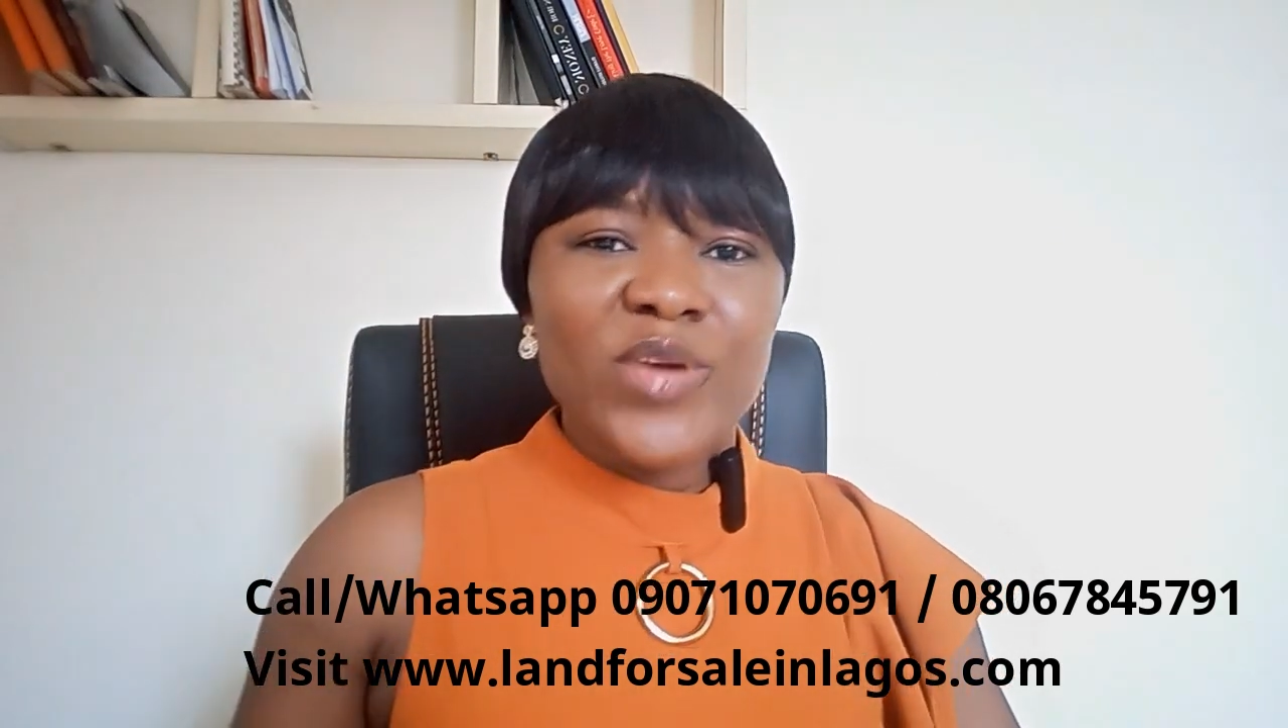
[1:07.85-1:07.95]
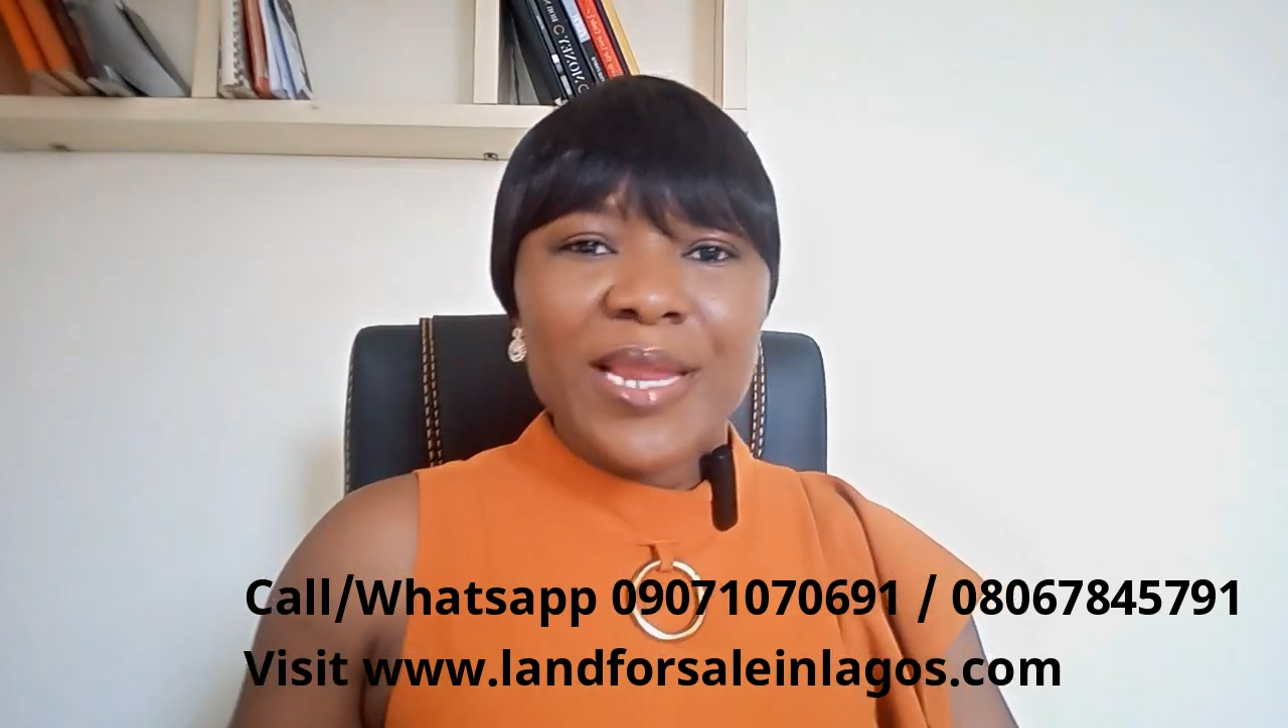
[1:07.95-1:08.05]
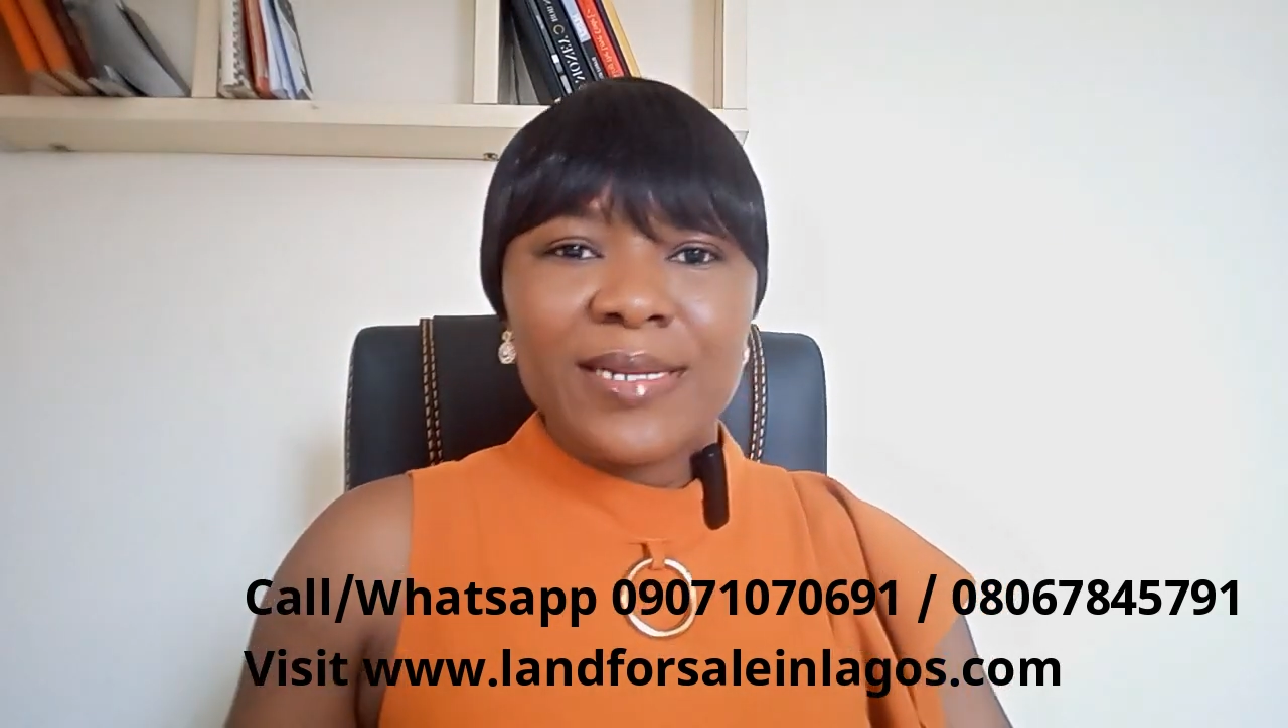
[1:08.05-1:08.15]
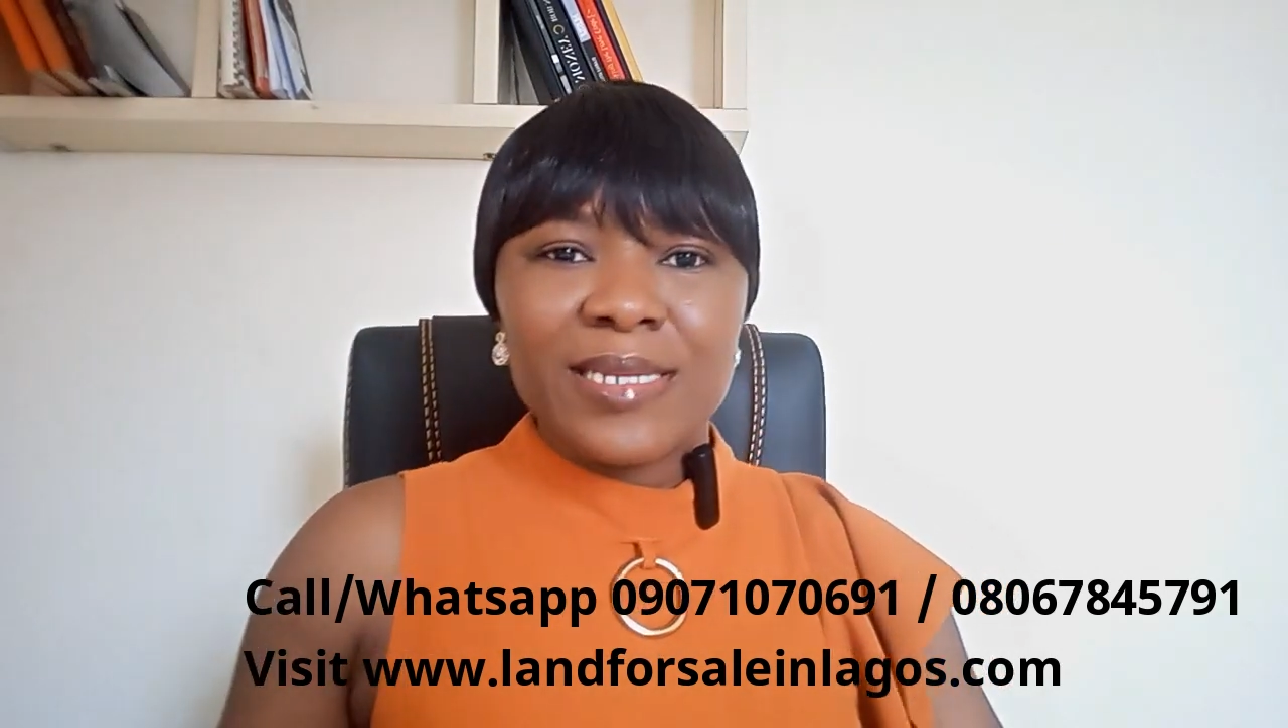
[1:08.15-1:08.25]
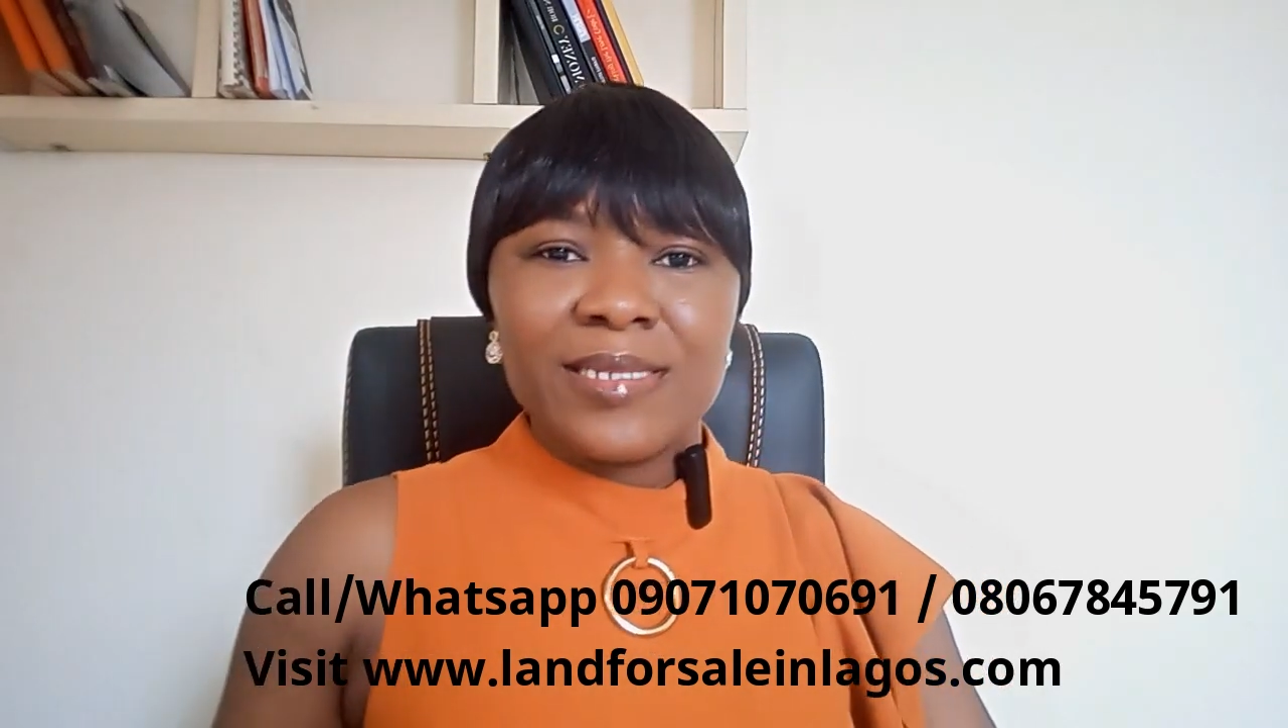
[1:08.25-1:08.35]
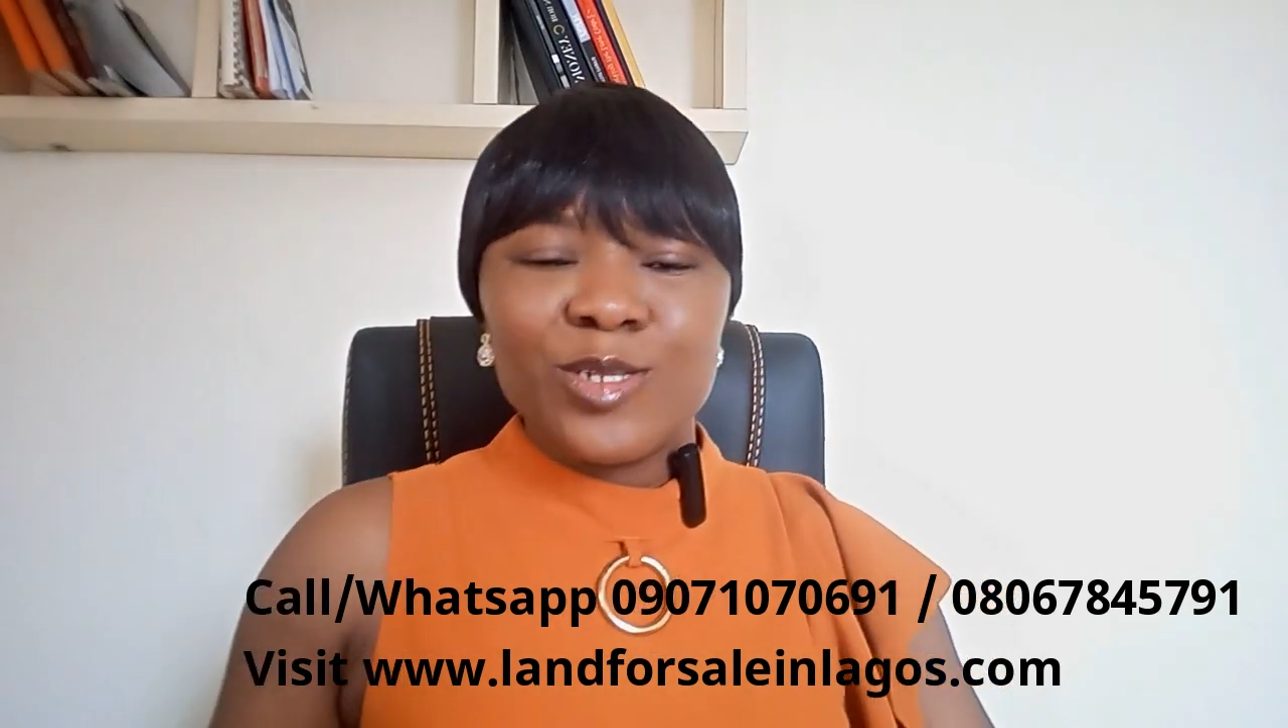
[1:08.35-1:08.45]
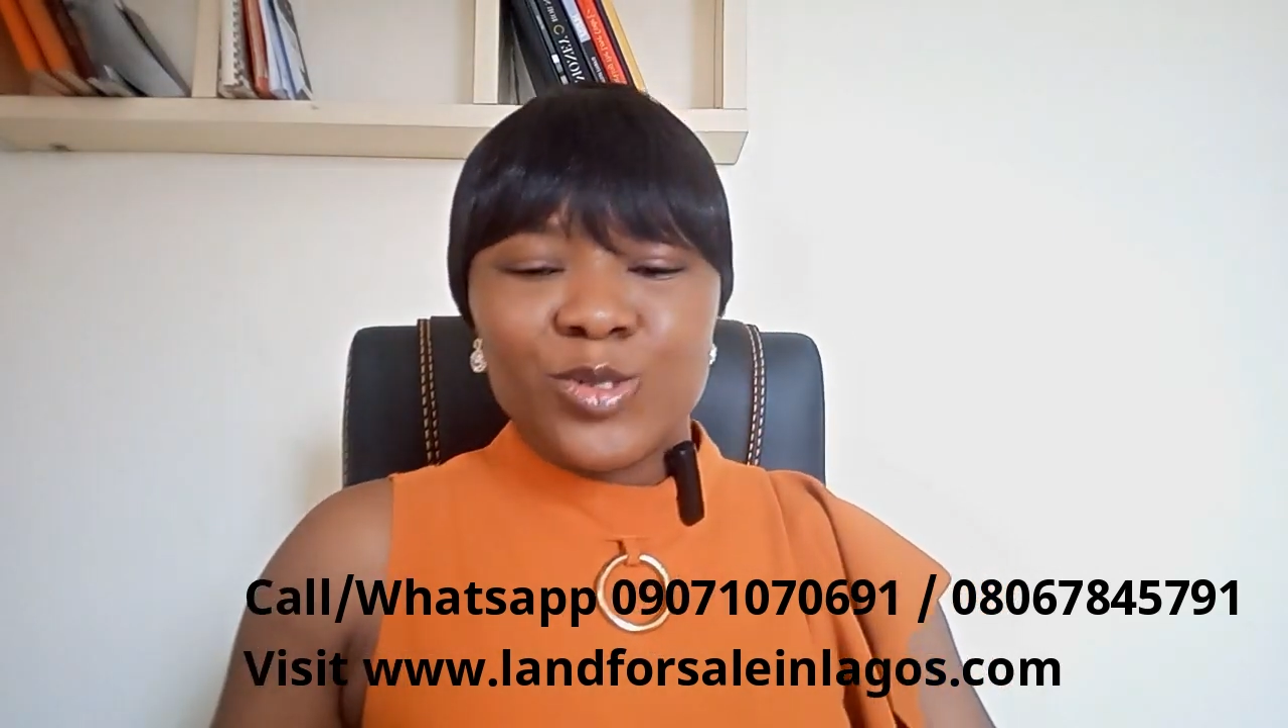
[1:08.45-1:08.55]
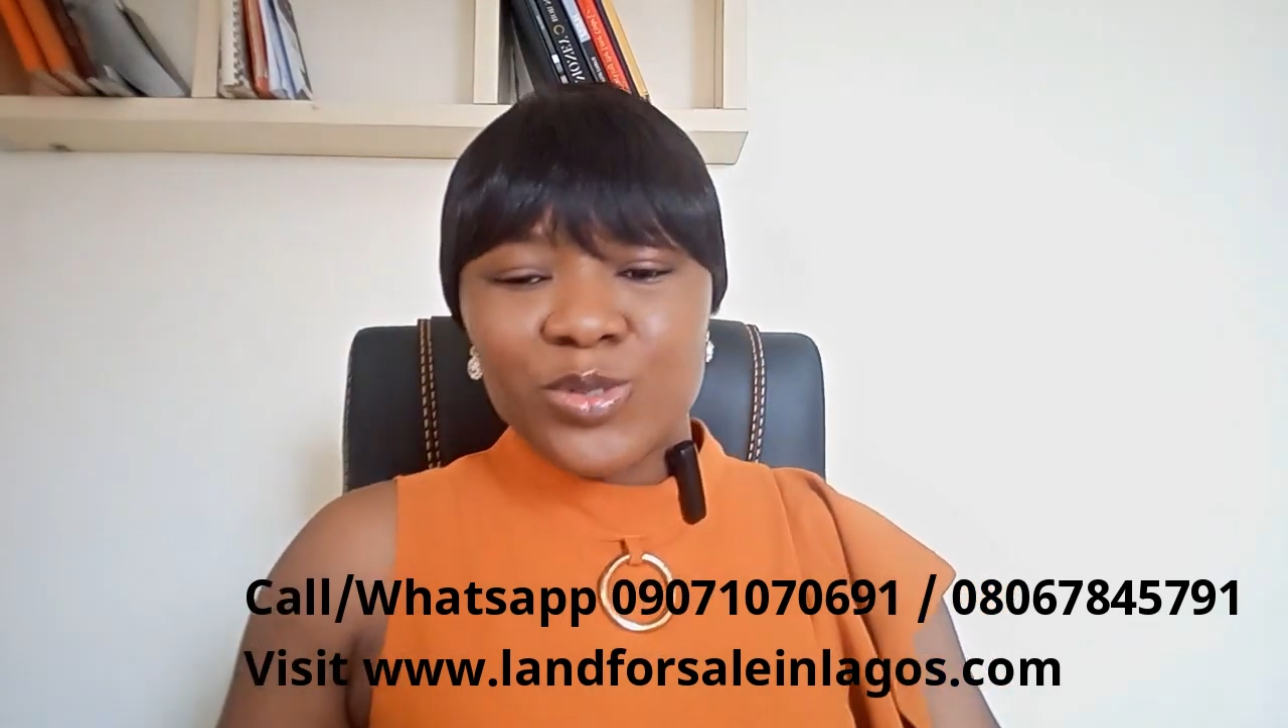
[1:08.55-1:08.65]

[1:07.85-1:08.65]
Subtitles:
heard in the